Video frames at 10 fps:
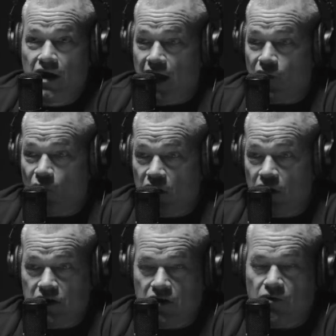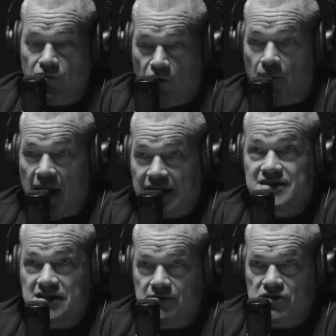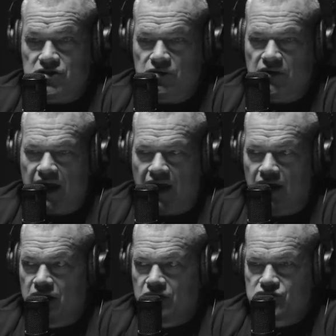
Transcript: and we're, you know, well, my team is doing that.